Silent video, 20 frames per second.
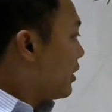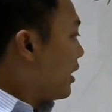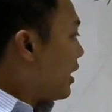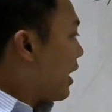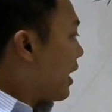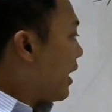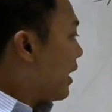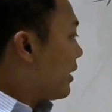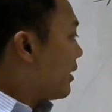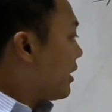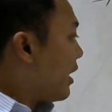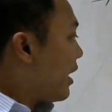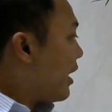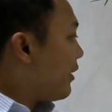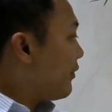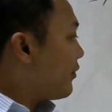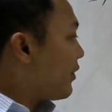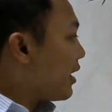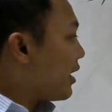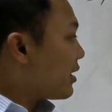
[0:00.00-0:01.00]
and
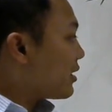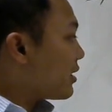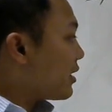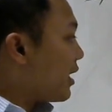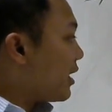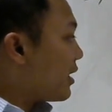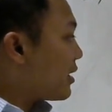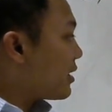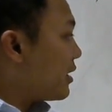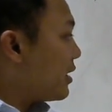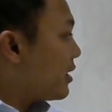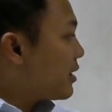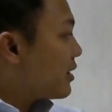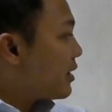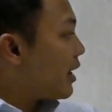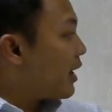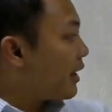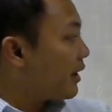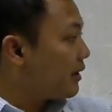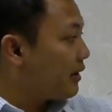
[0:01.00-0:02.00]
fxx is
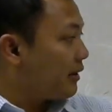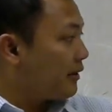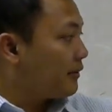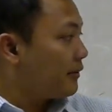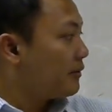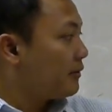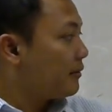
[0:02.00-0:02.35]
negative.